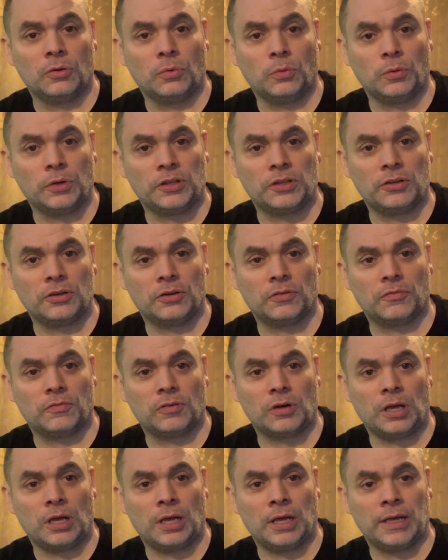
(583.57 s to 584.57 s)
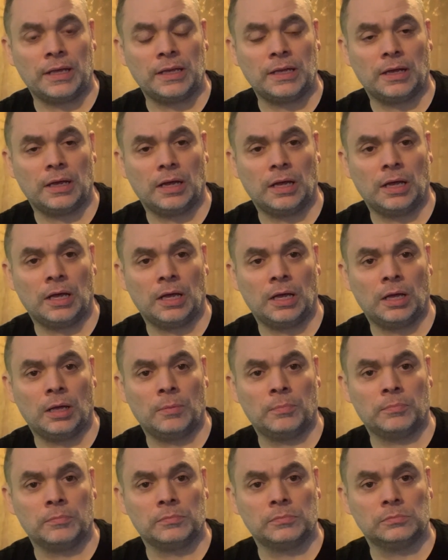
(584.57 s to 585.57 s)
with your fry
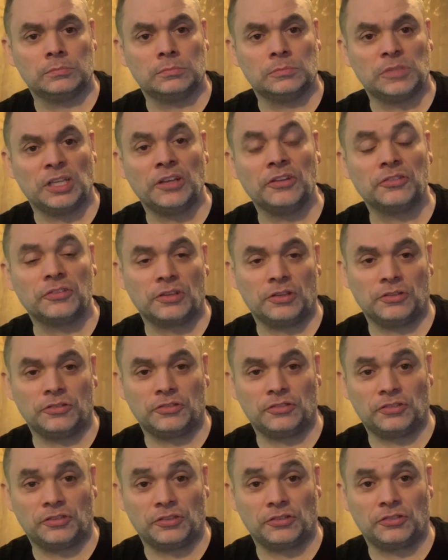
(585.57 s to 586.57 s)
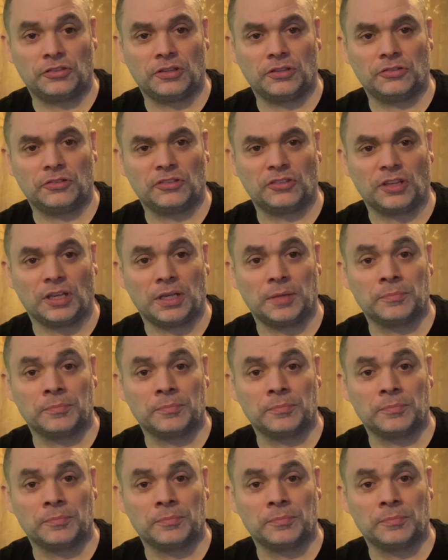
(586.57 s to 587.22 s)
is consistency.